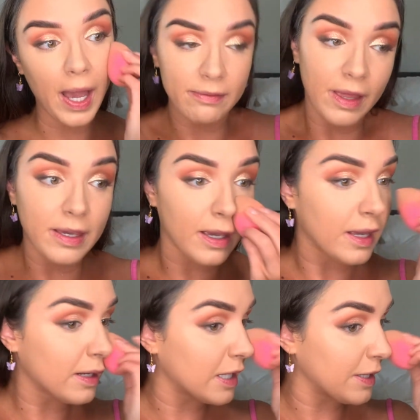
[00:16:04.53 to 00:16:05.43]
I like
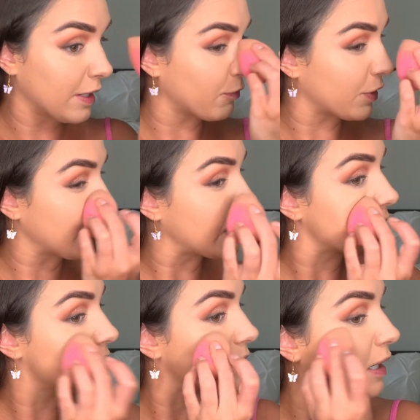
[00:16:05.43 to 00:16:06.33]
it. It really
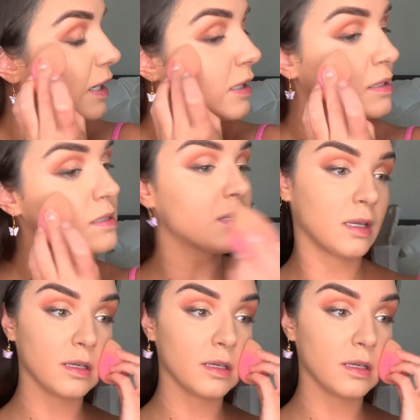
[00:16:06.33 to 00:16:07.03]
is nice.